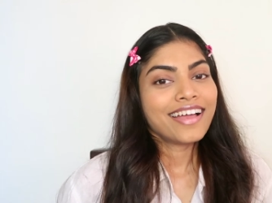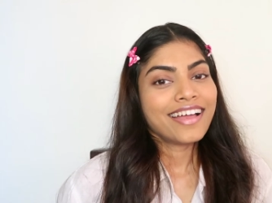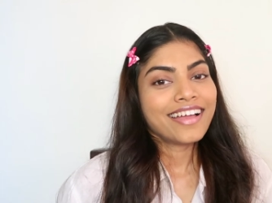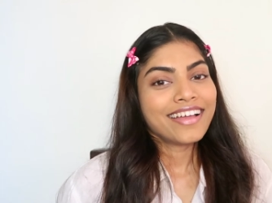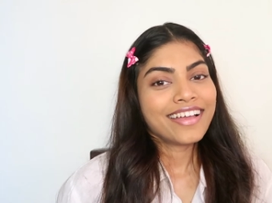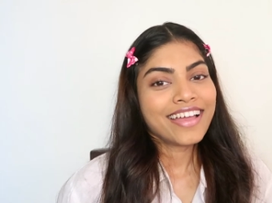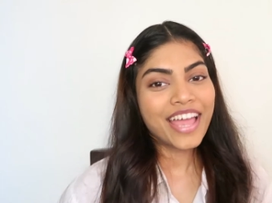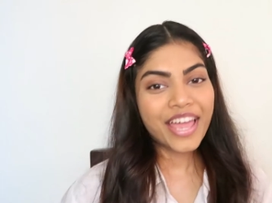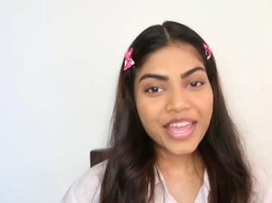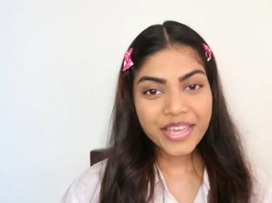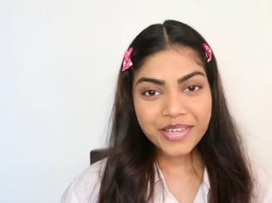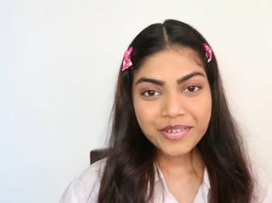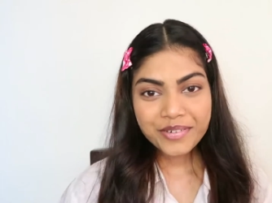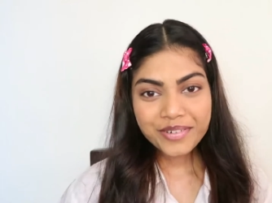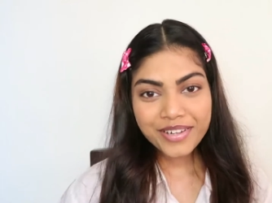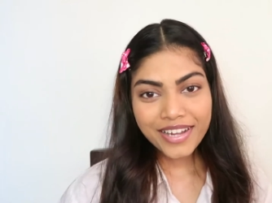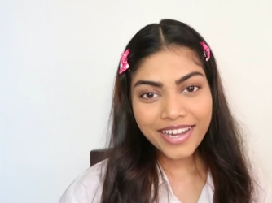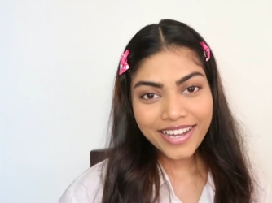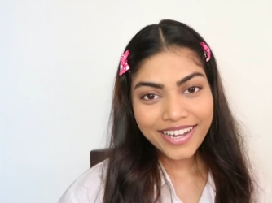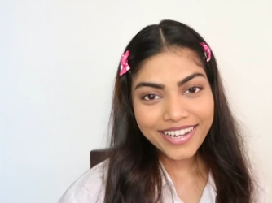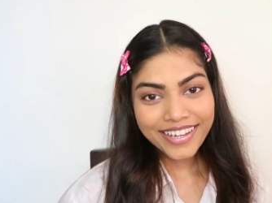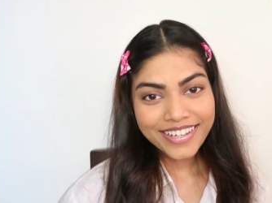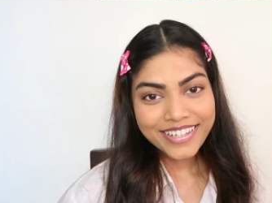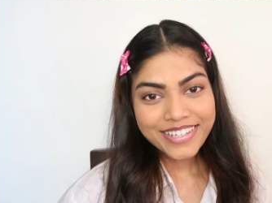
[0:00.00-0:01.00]
Hey you
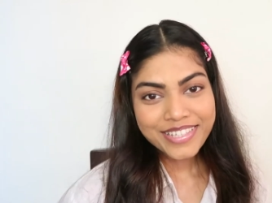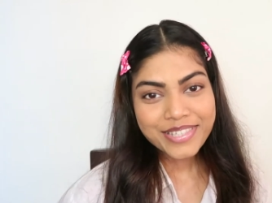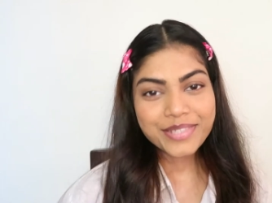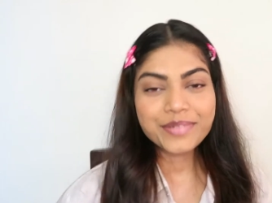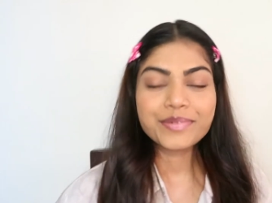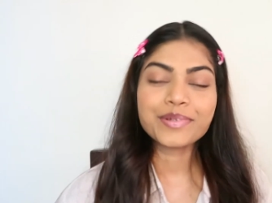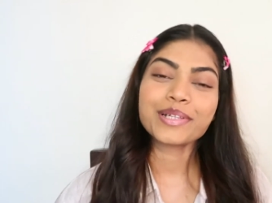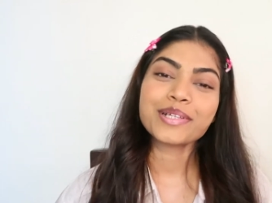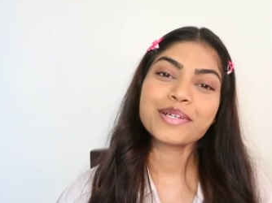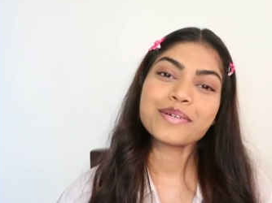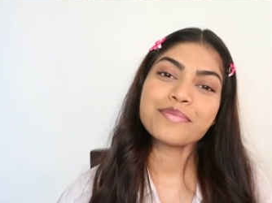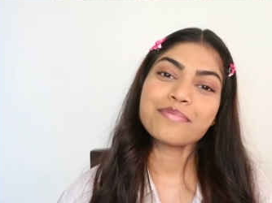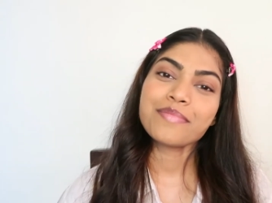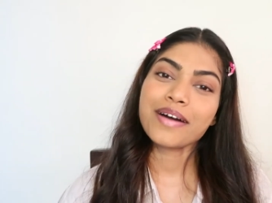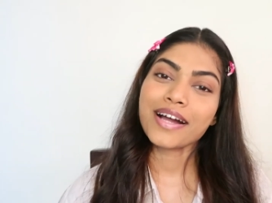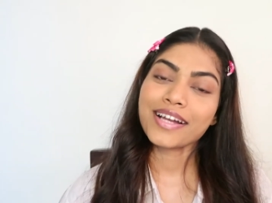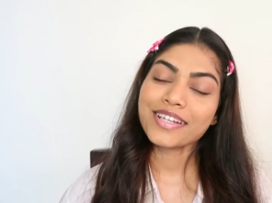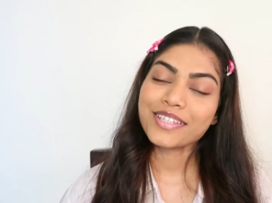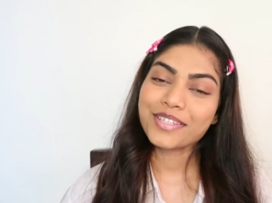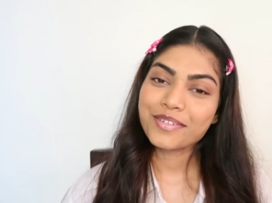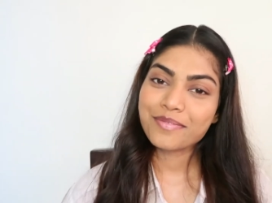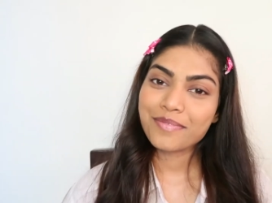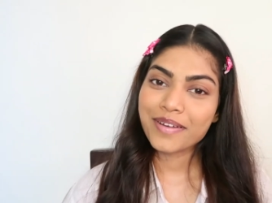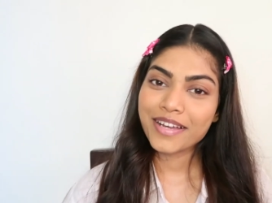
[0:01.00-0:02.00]
guys, welcome
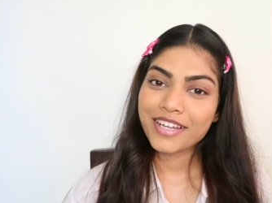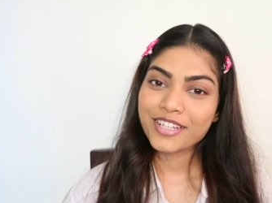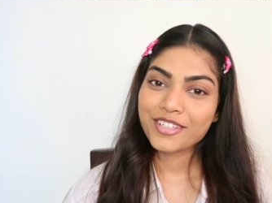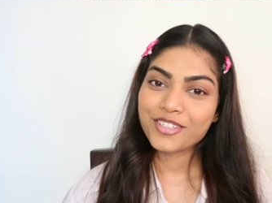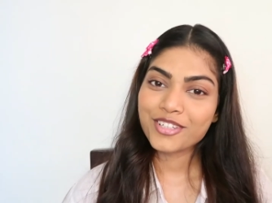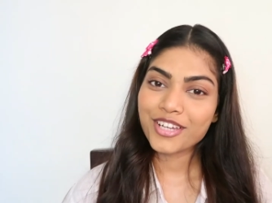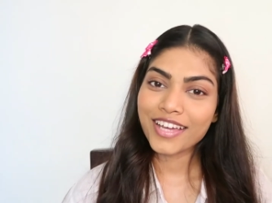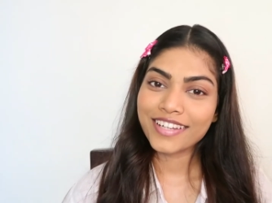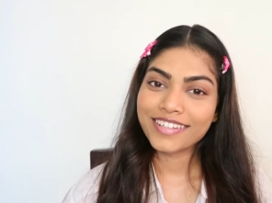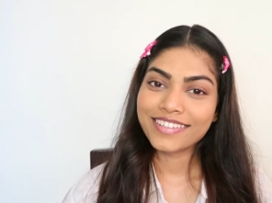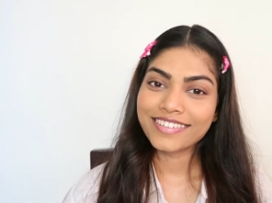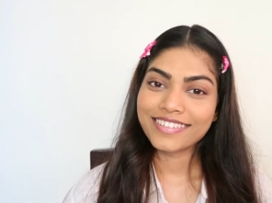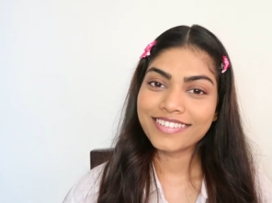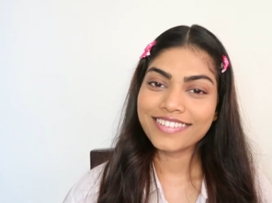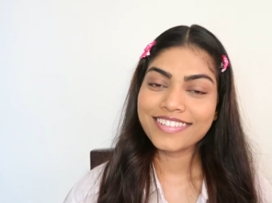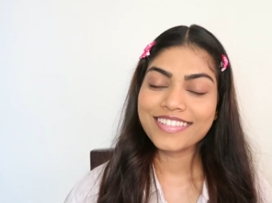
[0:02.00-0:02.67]
back to my channel.